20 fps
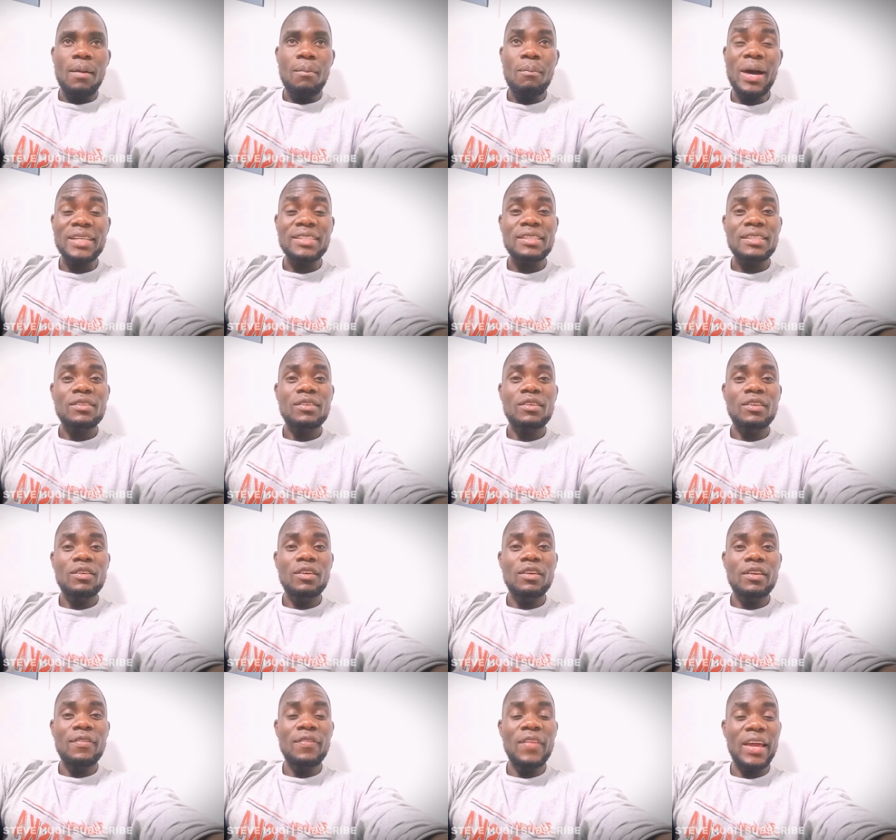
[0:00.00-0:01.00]
But
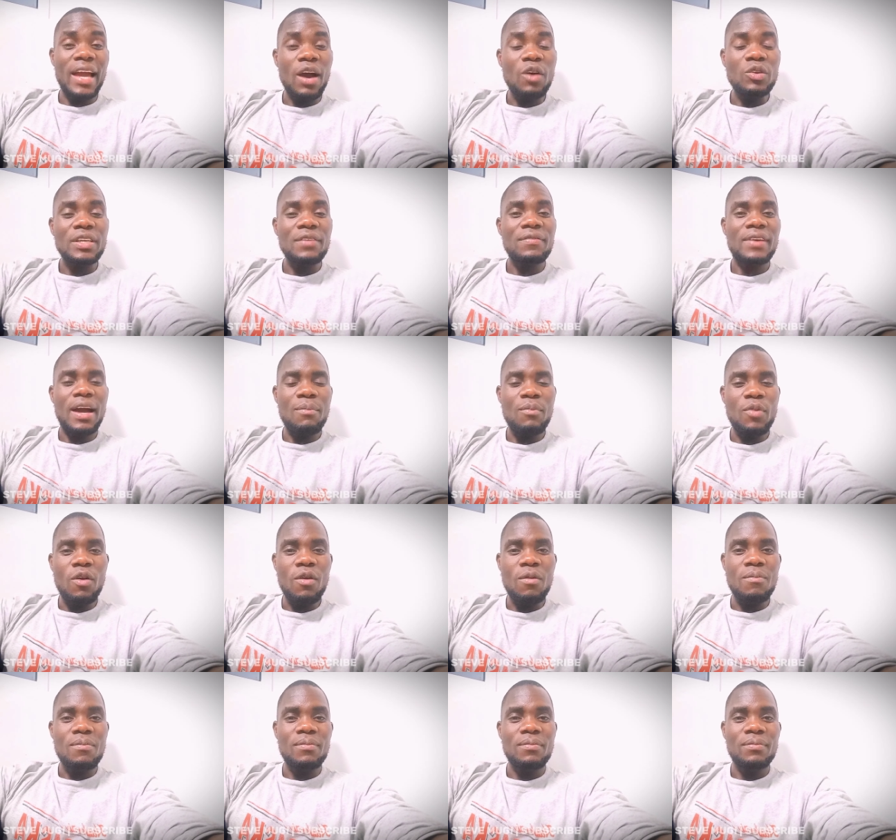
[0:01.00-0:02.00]
the cows have come
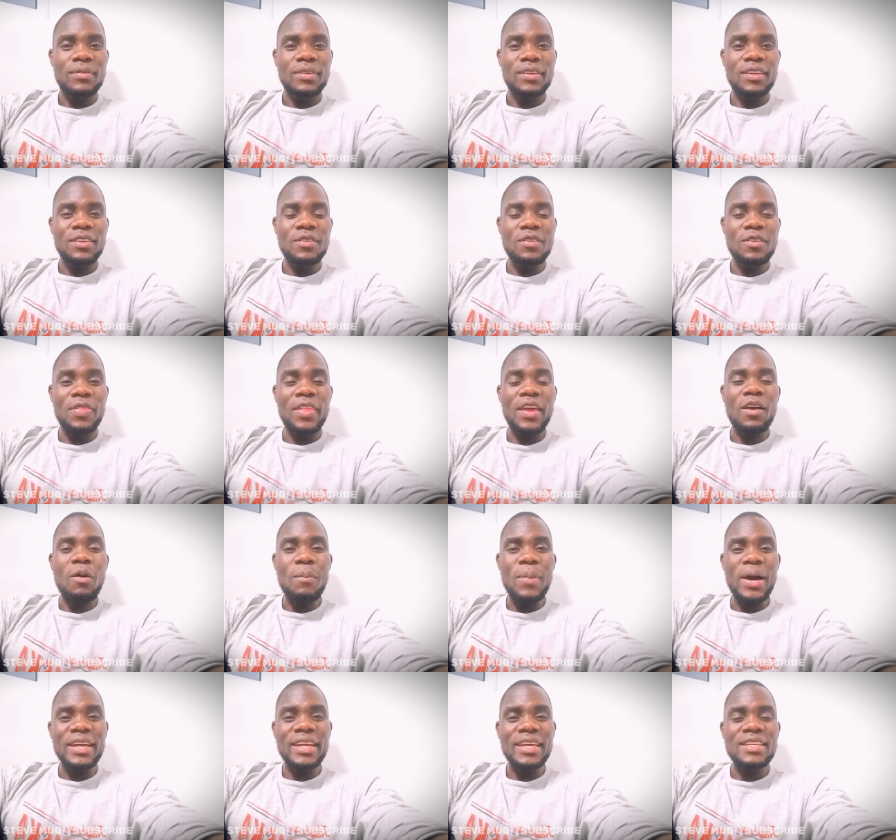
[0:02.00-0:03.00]
home. You know, the
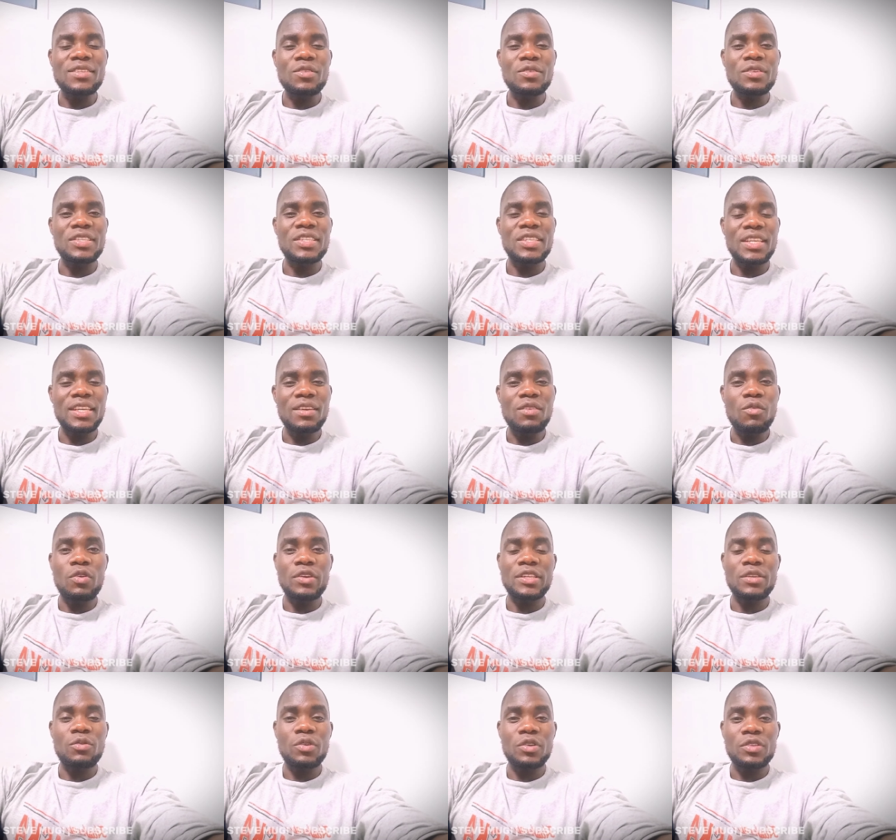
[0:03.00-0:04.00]
commander is not seeing
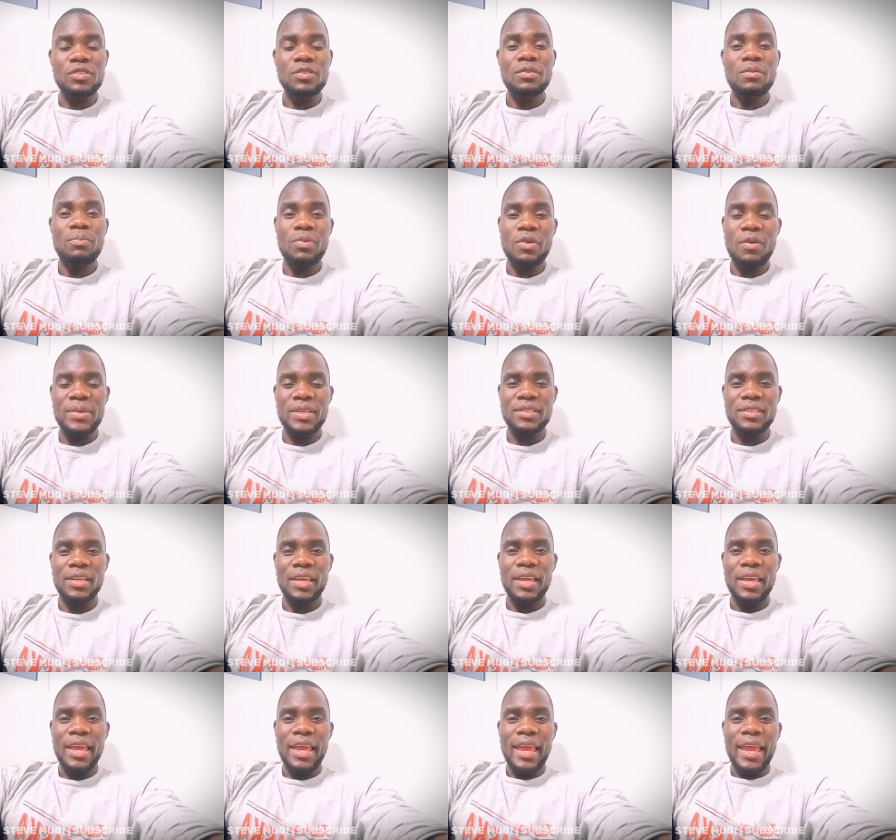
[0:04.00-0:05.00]
what he was
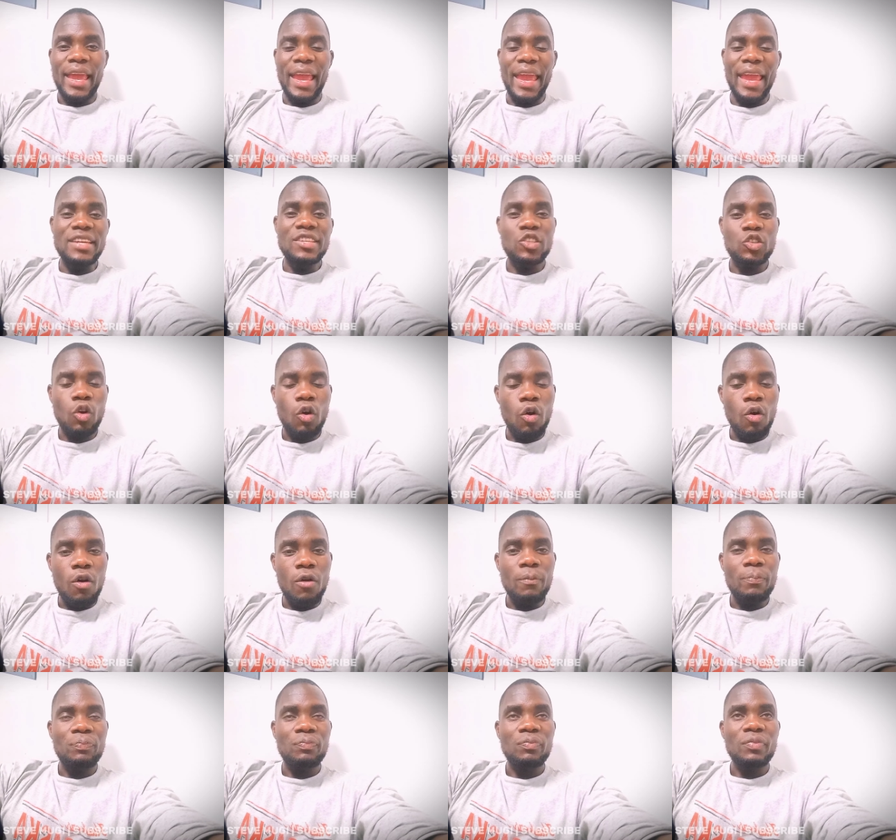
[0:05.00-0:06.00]
promised. And
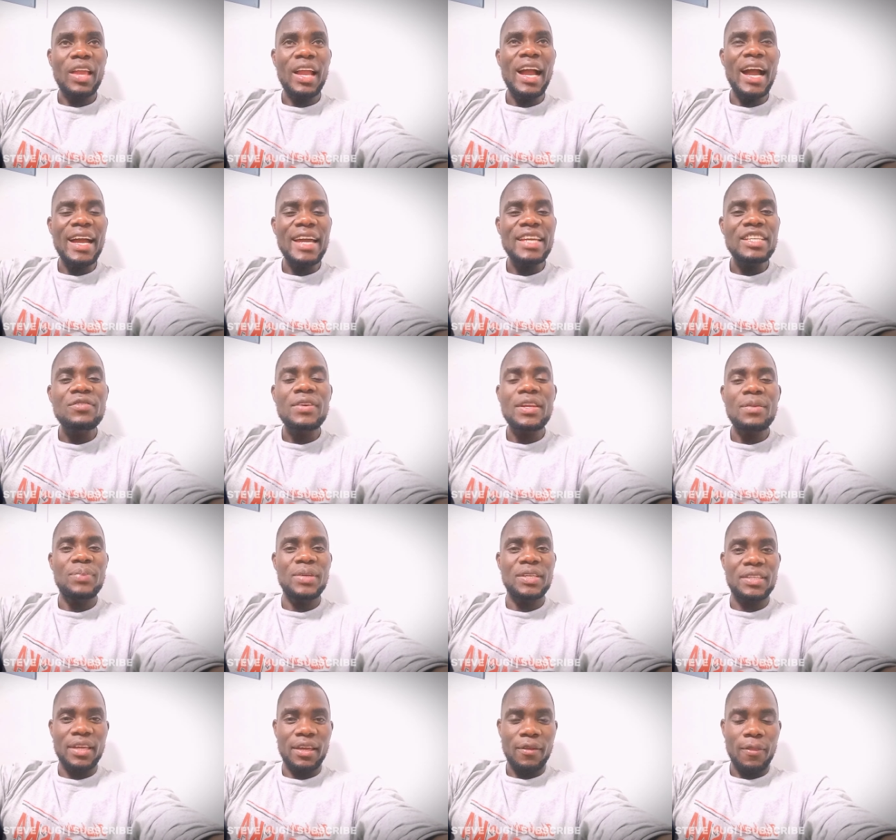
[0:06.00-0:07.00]
so Ng'ang'a is very
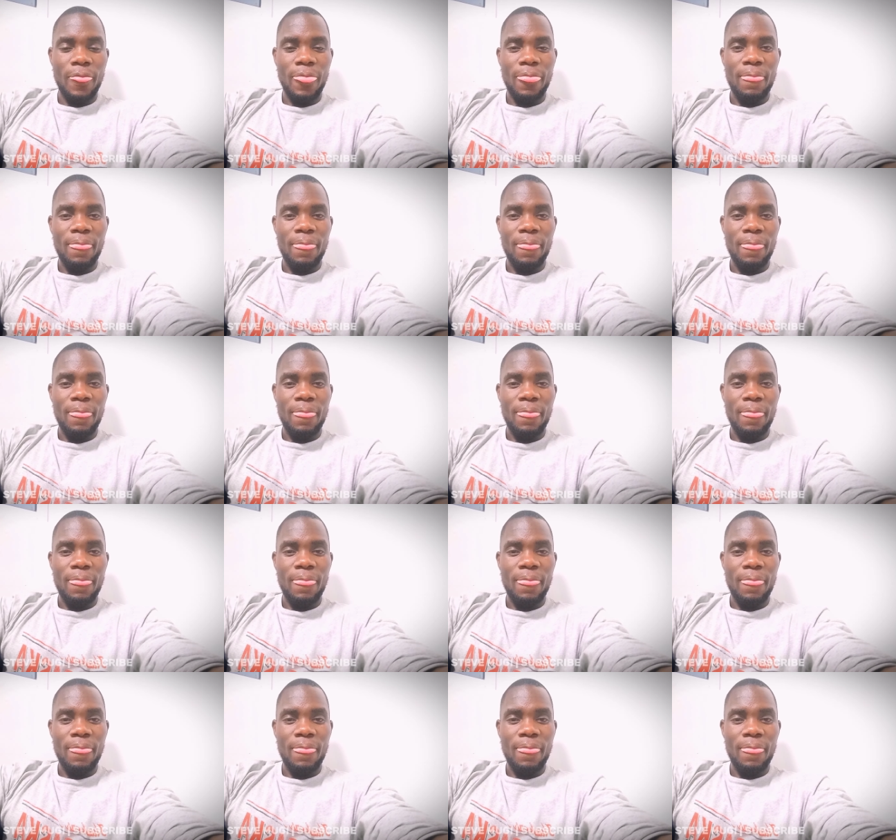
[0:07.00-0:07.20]
bitter.